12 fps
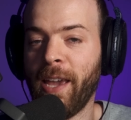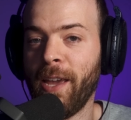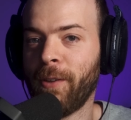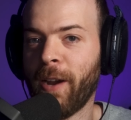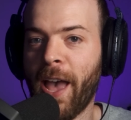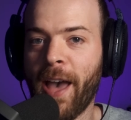
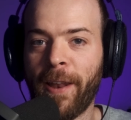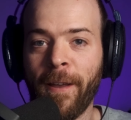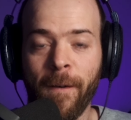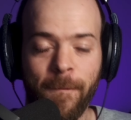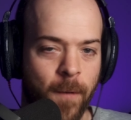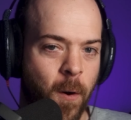either add
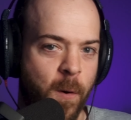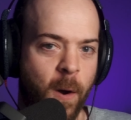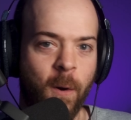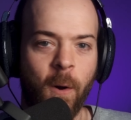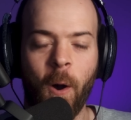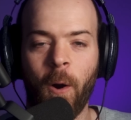a
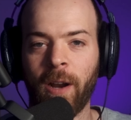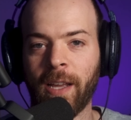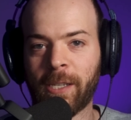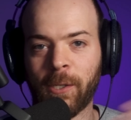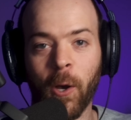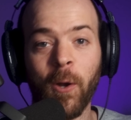vocal or a
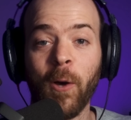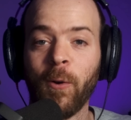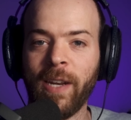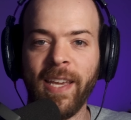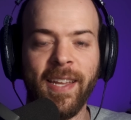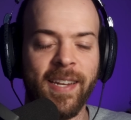solo
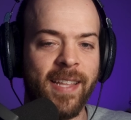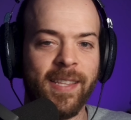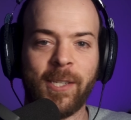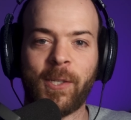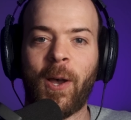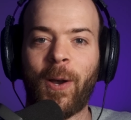lead in the
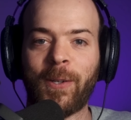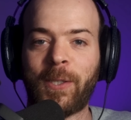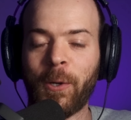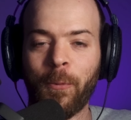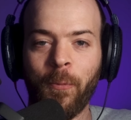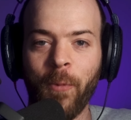song
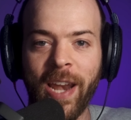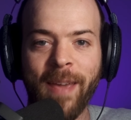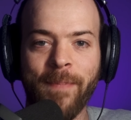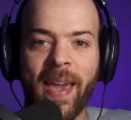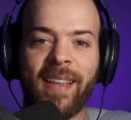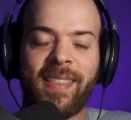to really
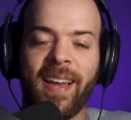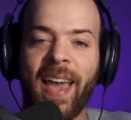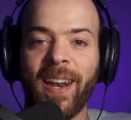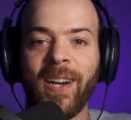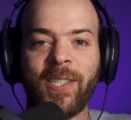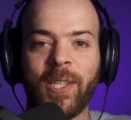make the
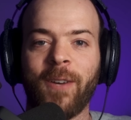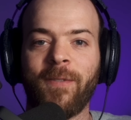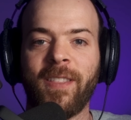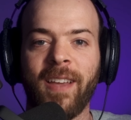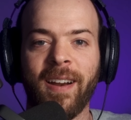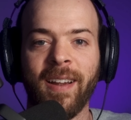energy
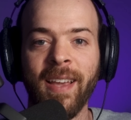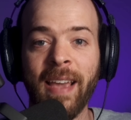over there.